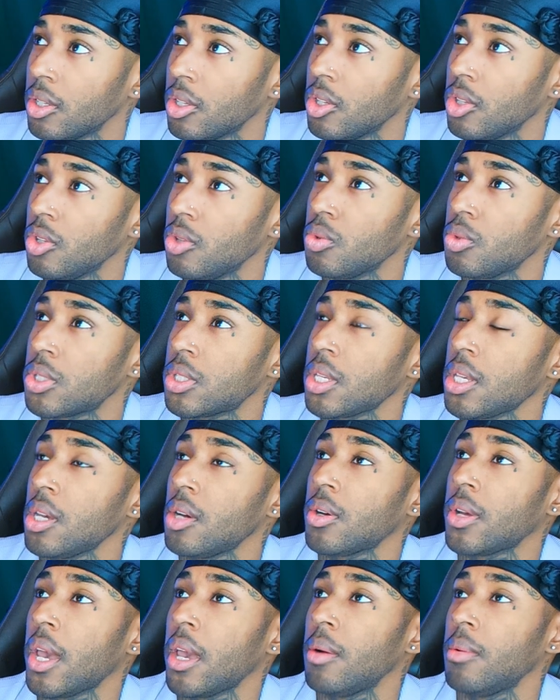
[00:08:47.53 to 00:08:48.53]
you see,
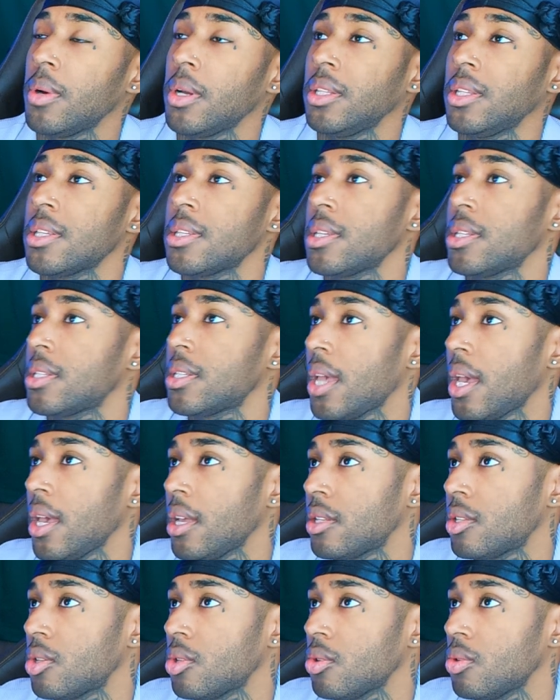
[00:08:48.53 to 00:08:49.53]
okay, what does it
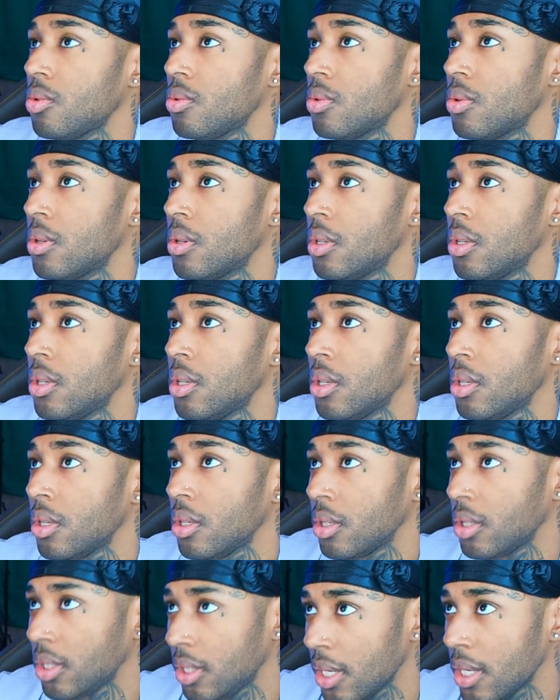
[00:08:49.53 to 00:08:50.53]
take to
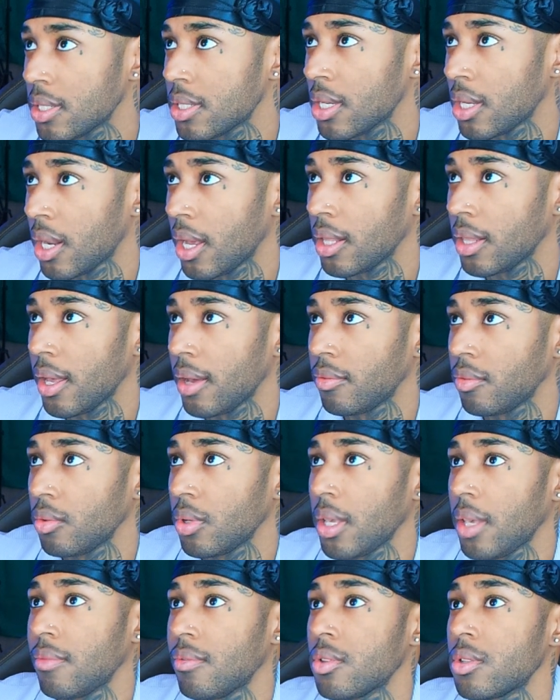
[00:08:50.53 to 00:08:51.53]
get to that level or
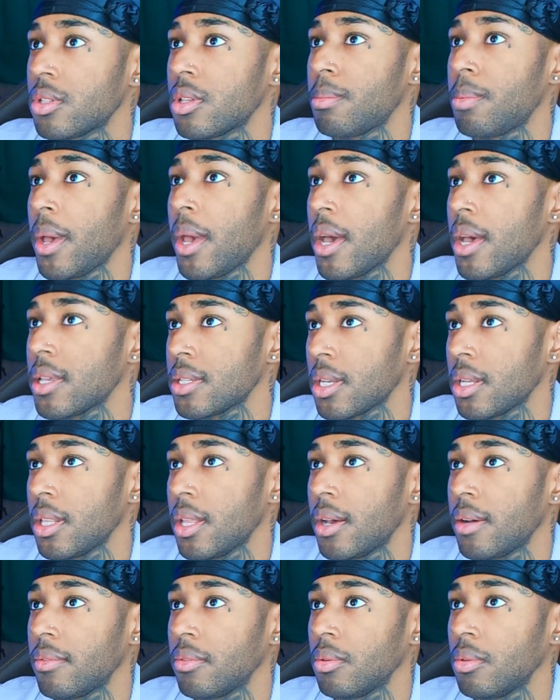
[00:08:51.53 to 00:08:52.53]
even surpass that
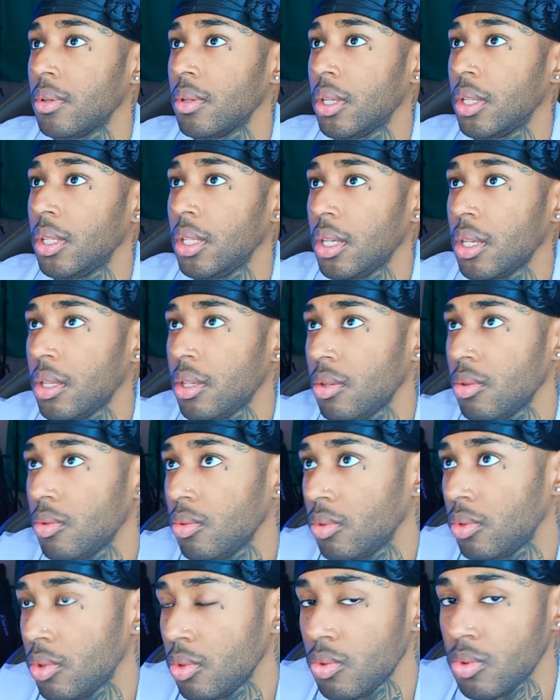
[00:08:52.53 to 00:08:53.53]
level? And then
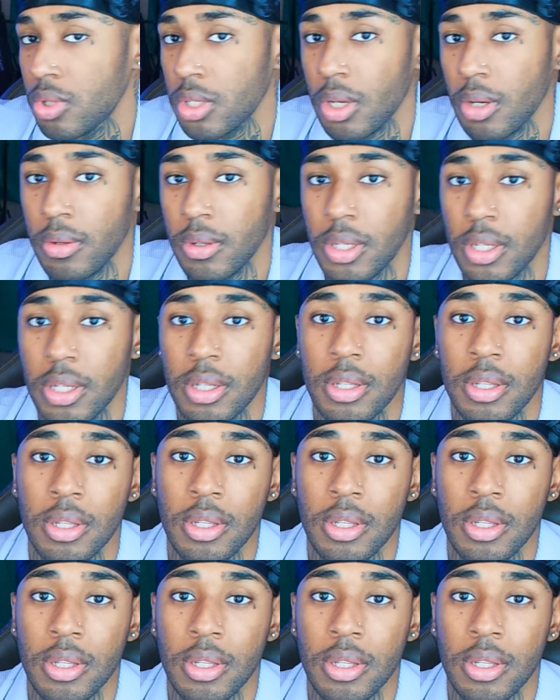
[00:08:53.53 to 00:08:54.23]
you do so to